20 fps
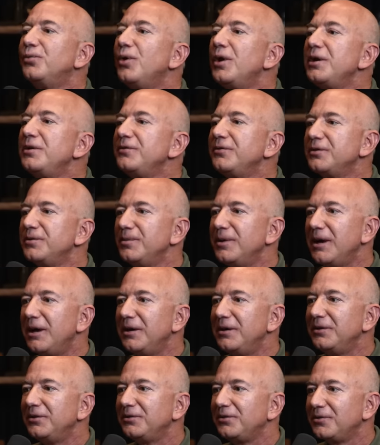one of
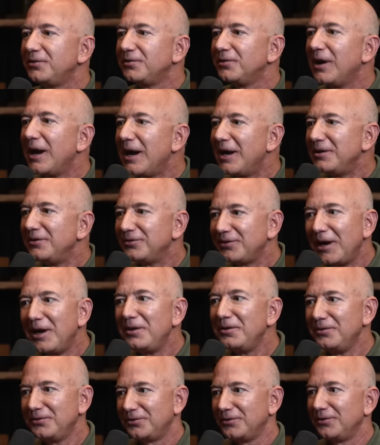humanity's grand
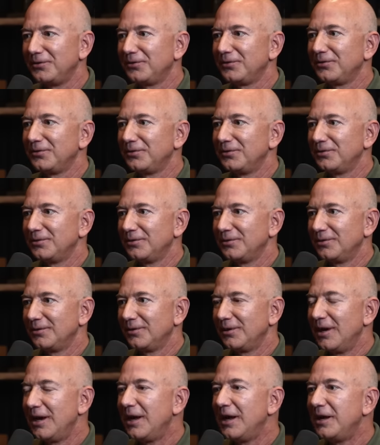challenges. Yeah.
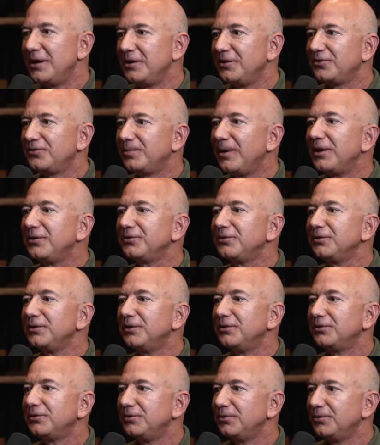And especially
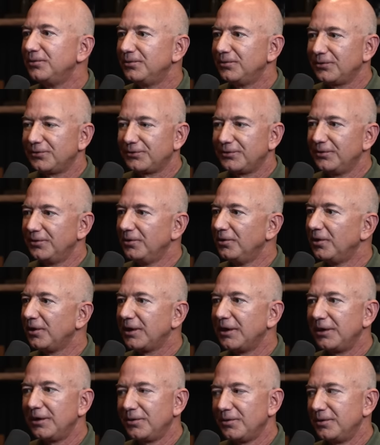as you
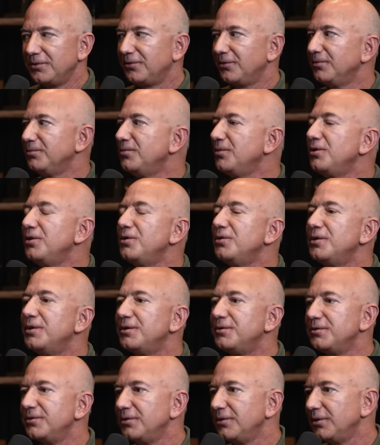look at going to the moon
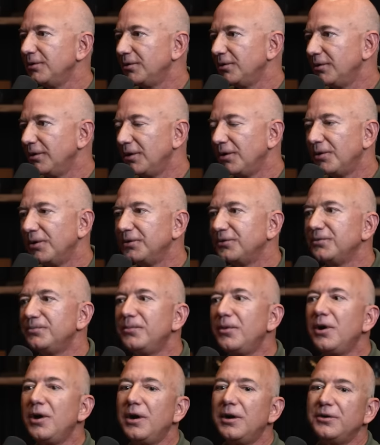and going to
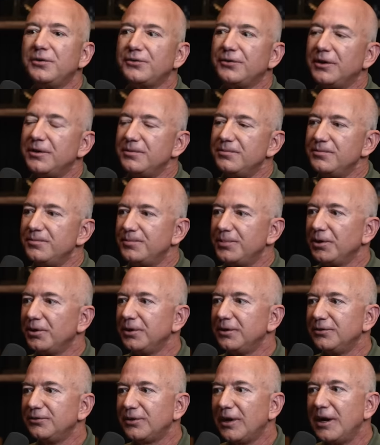Mars and
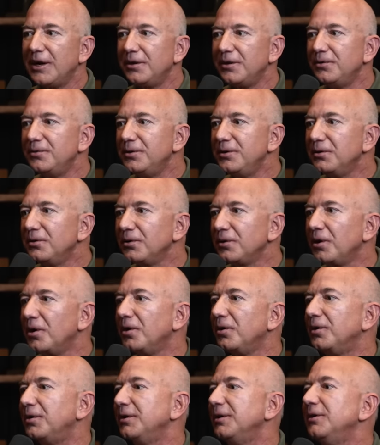building giant O'Neill
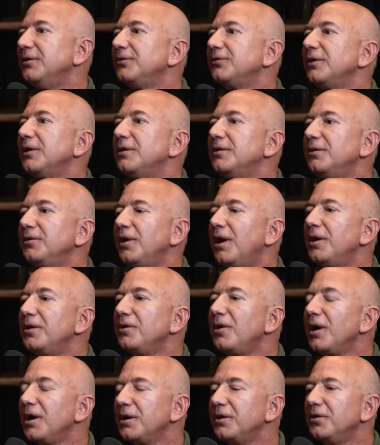colonies and
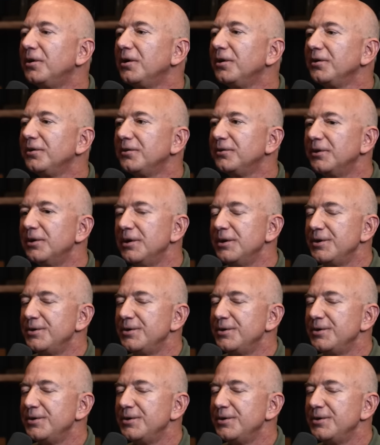unlocking all the things.